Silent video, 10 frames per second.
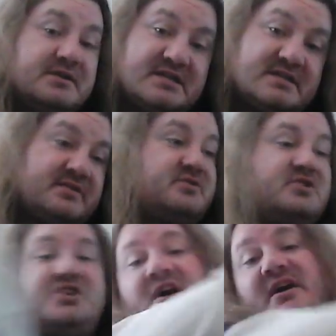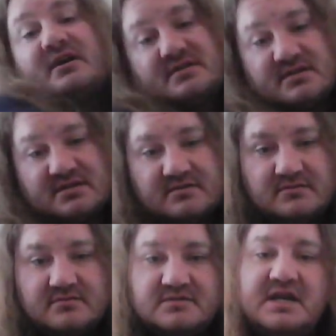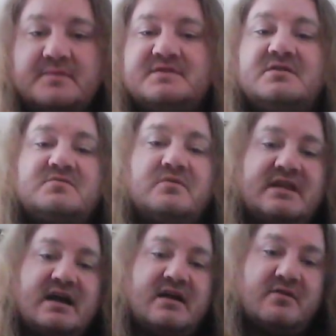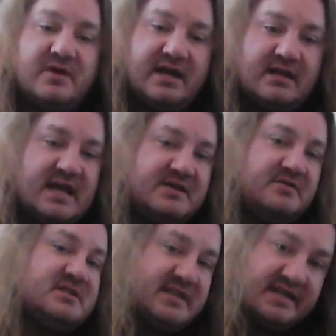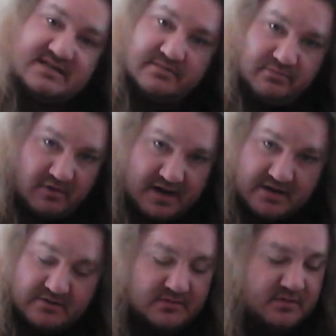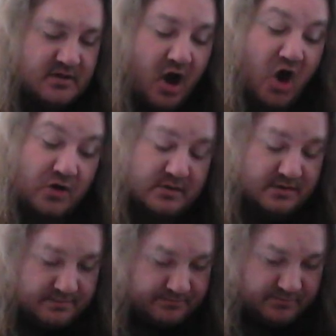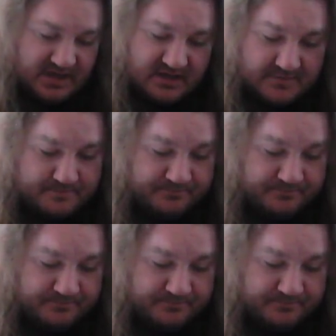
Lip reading: just chucks James Ellsworth out of the ring, and that dude just hits the ground hard. But,